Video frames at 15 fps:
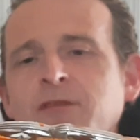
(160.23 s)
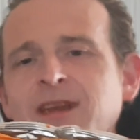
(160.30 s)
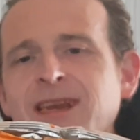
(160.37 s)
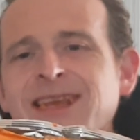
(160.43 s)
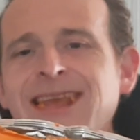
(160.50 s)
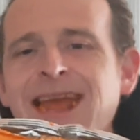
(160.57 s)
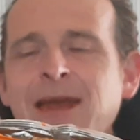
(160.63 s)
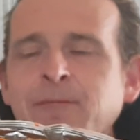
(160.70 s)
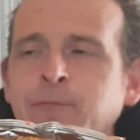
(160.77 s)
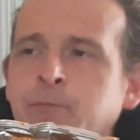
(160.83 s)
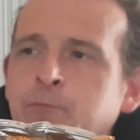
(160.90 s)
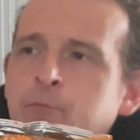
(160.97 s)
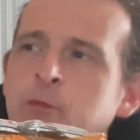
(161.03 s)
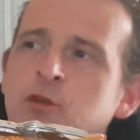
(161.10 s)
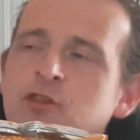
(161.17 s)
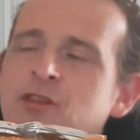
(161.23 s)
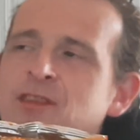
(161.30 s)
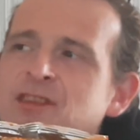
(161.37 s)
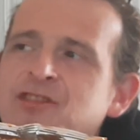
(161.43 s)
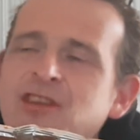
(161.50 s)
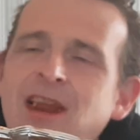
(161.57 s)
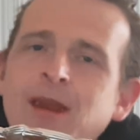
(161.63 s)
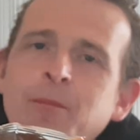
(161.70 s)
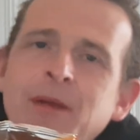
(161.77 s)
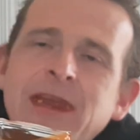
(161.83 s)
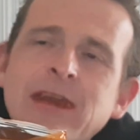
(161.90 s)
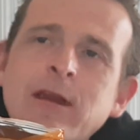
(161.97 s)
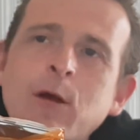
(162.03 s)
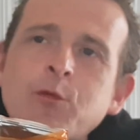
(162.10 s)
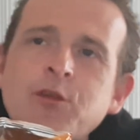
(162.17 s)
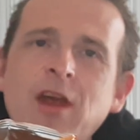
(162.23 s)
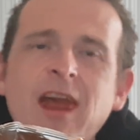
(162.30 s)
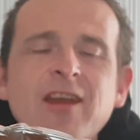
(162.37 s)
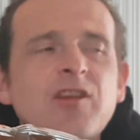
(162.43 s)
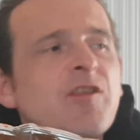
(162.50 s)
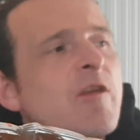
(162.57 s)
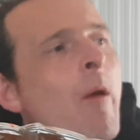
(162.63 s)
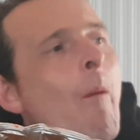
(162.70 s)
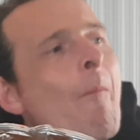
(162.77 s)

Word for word: really get much of the jalapeno taste.